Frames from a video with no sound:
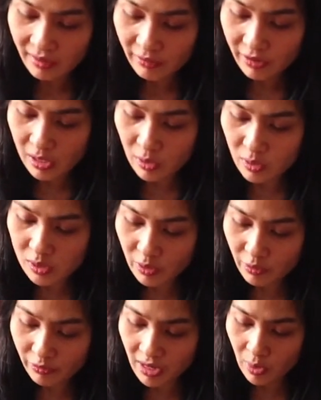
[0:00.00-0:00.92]

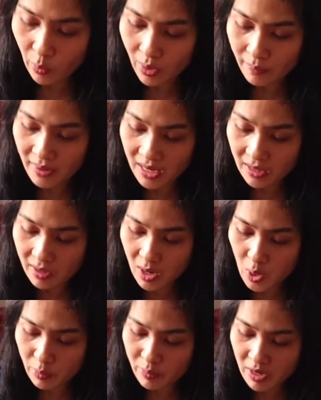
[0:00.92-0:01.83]
Philosophy. We may
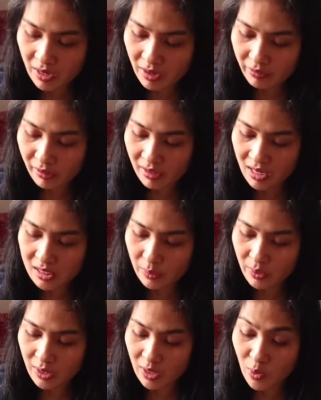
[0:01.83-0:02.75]
grow beautiful as
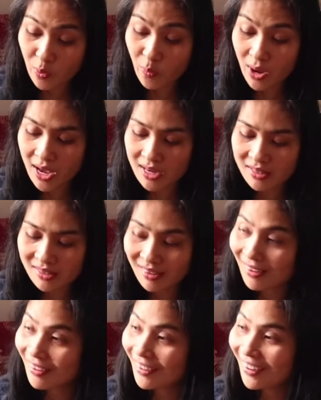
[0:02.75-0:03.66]
we grow wise.
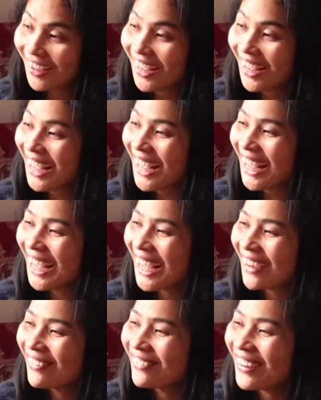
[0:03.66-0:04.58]

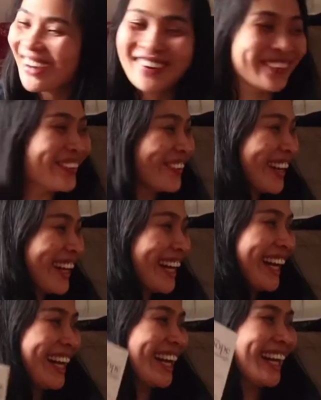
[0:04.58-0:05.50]
Oh wow.
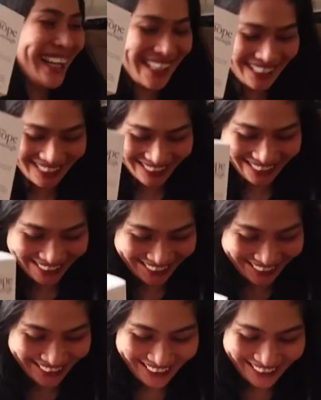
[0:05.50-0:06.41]
Yeah, I like Hope
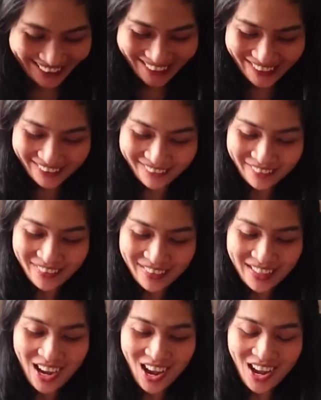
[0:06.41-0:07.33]
and it. I
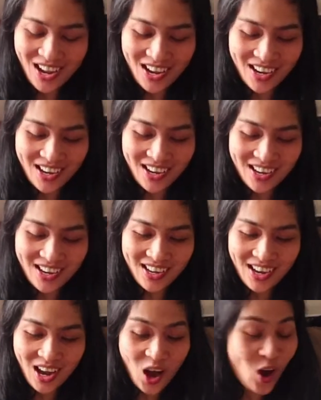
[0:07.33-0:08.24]
like their
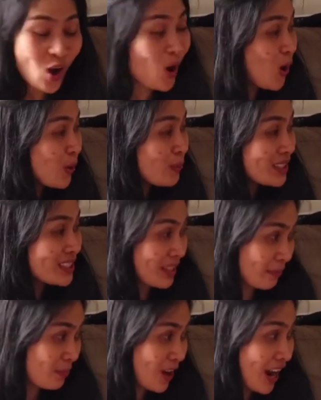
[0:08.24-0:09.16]
products. Oh, Hope, it's
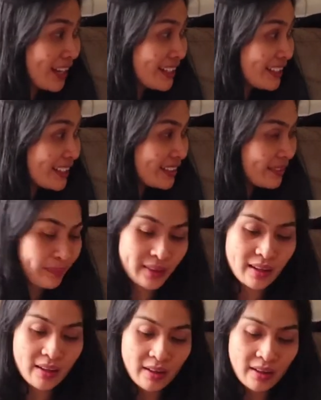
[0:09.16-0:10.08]
a brand. Uh huh.
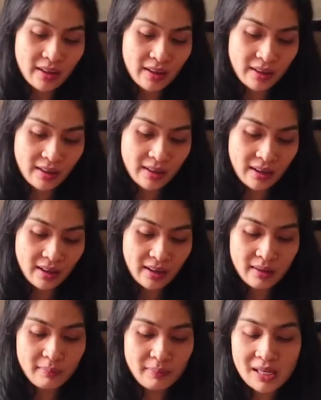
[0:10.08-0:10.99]
Mm-hmm. Yeah.
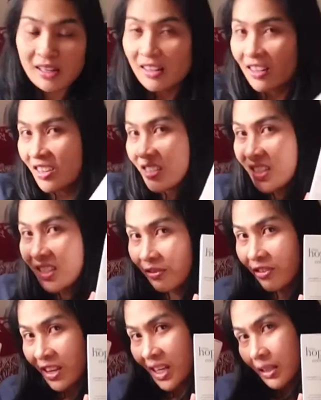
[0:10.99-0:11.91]

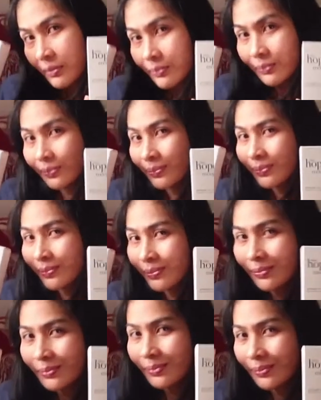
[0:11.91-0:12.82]
Philosophy.
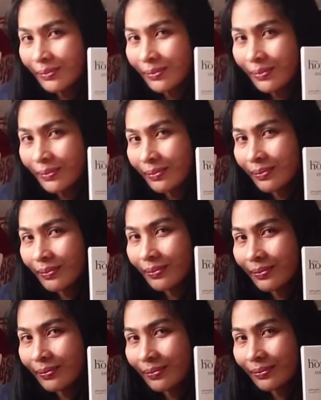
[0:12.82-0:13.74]

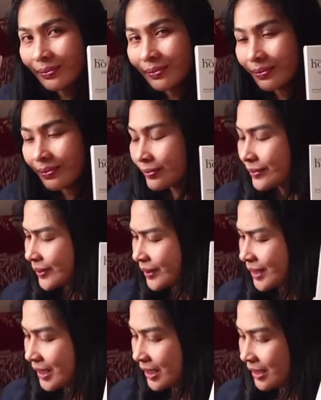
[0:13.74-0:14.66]
Philosophy.
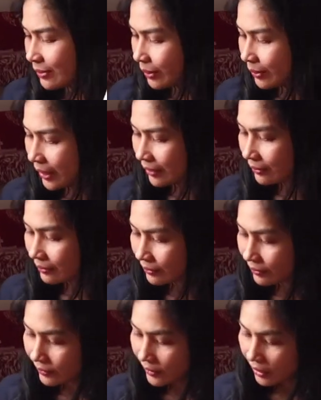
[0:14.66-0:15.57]
What's this, baby?
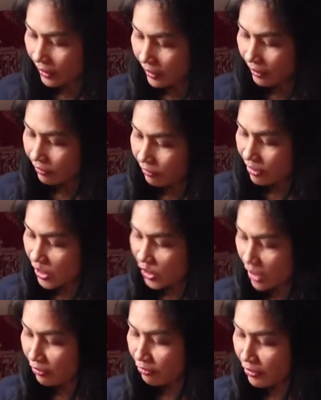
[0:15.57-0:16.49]

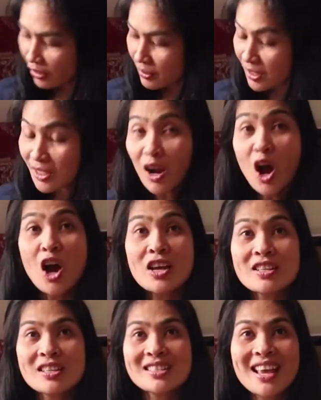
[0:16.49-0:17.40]
Facial firming. Oh,
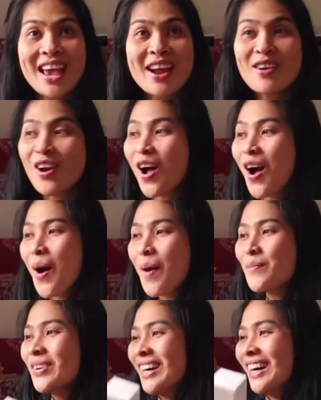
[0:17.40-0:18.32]
it's a
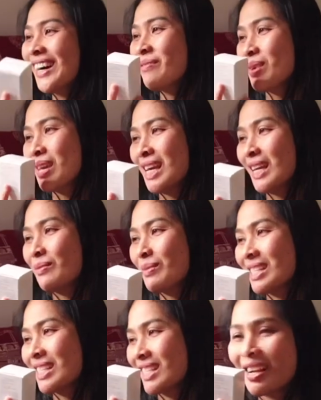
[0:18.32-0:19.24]
serum. Yeah. Me and
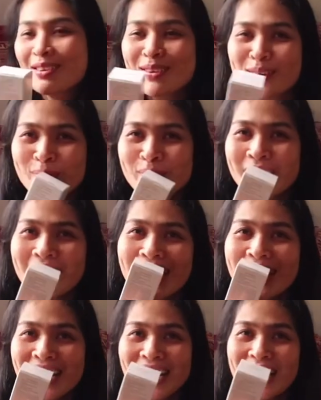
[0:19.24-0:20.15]
my serum.
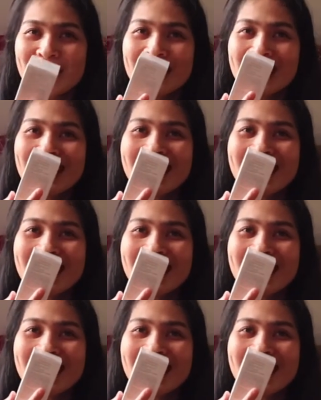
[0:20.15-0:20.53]
And